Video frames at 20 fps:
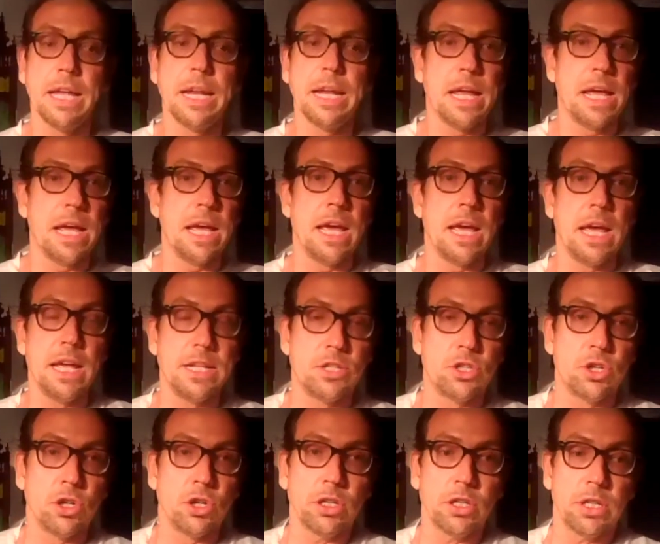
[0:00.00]
And it
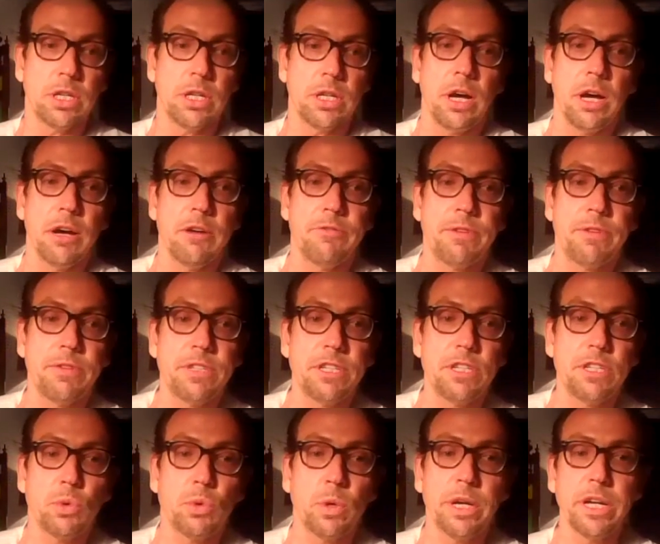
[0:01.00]
took
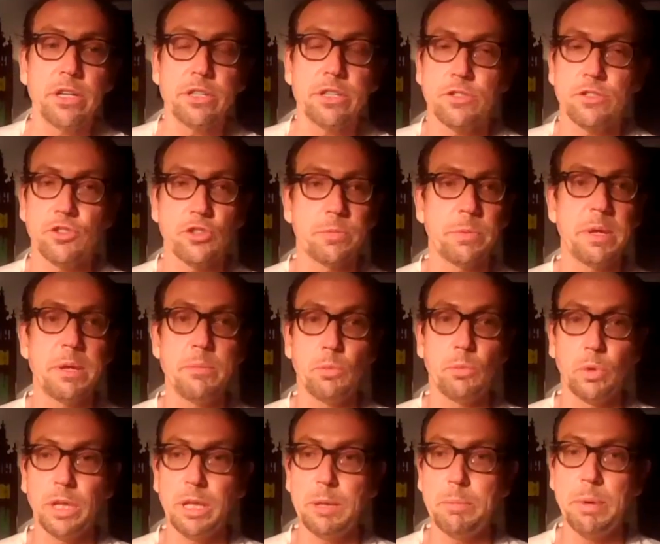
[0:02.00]
15, 20 years of just being
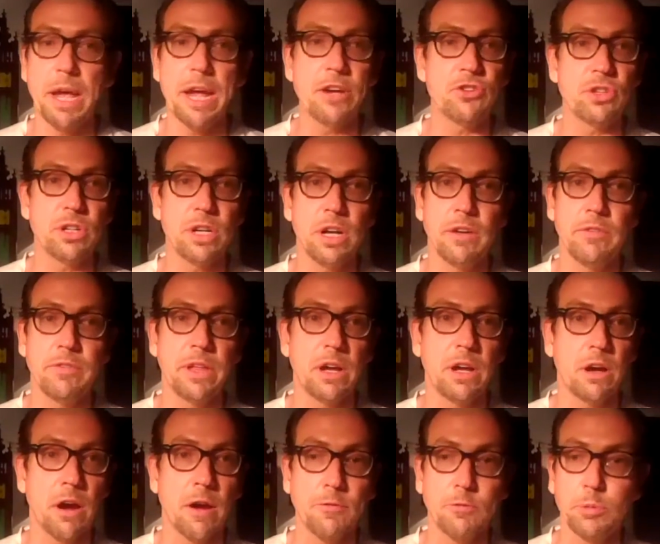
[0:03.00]
really patient of the
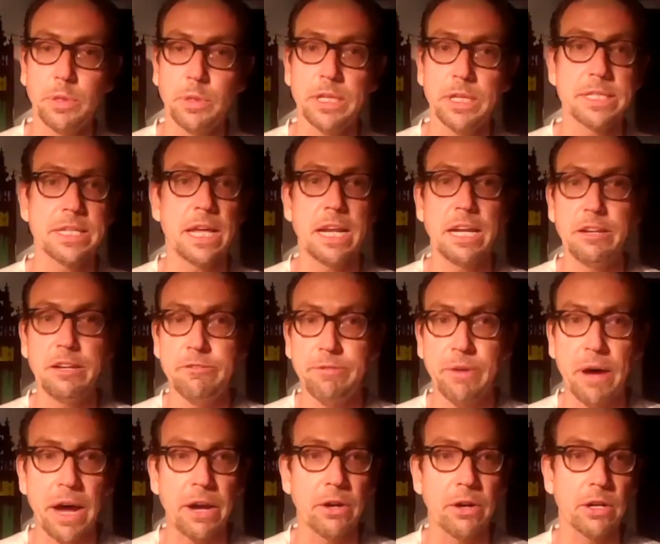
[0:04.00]
uncomfortableness, getting
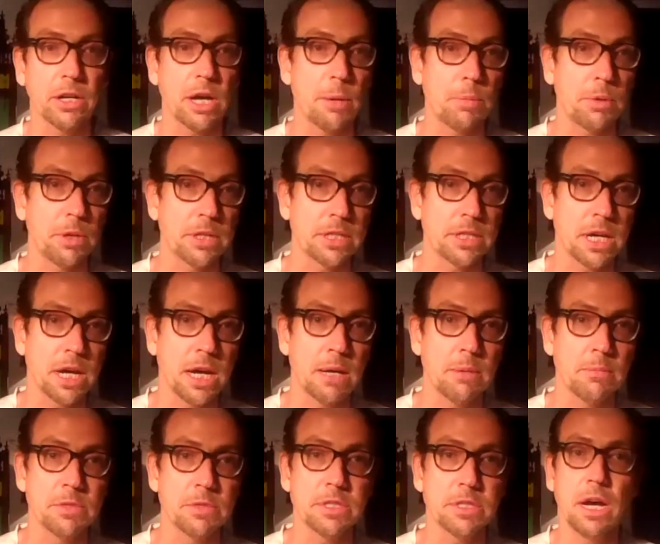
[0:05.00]
fired a couple of
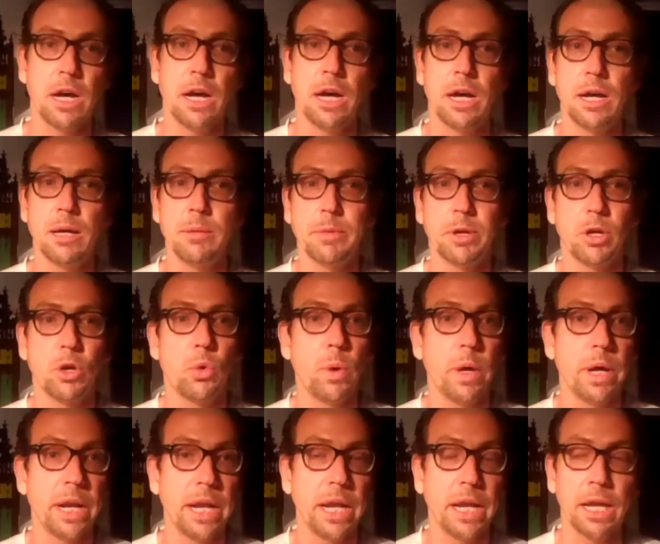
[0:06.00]
times,
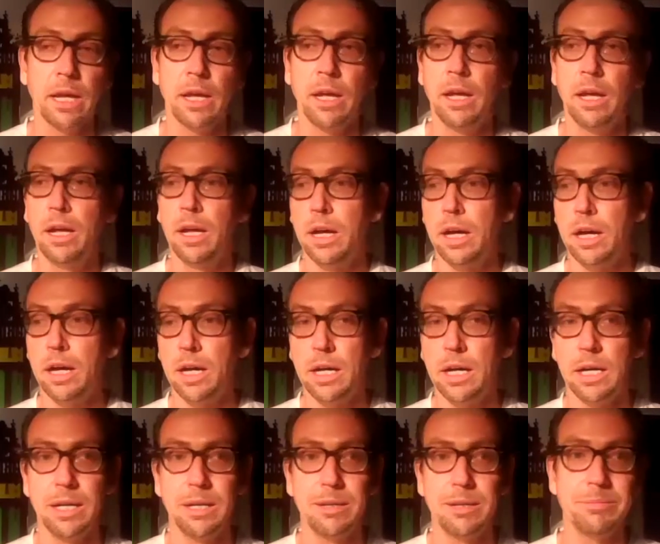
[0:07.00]
quitting,
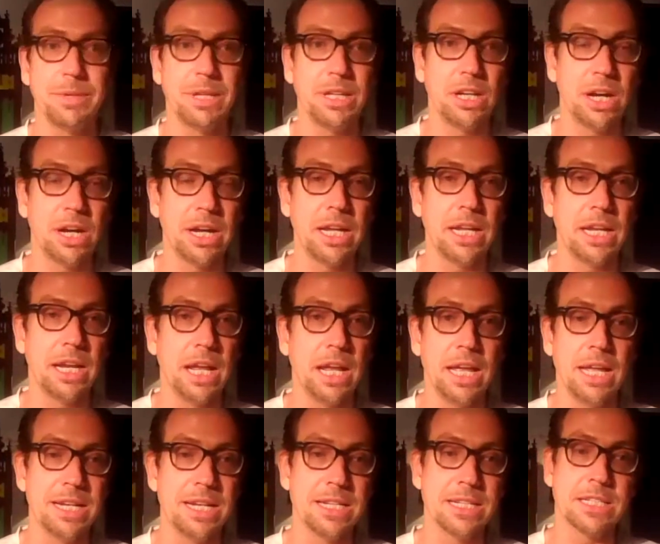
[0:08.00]

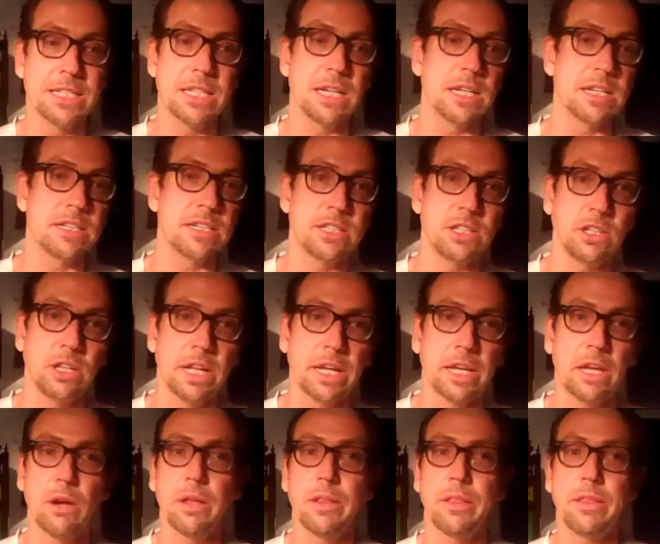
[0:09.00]
and still
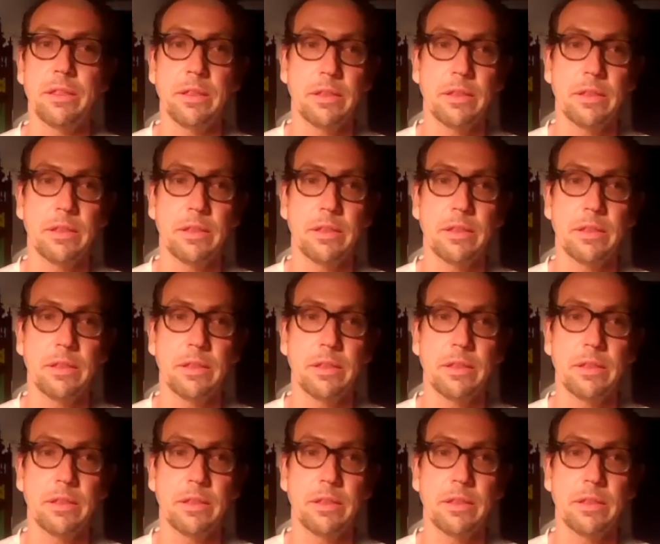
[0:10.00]
like a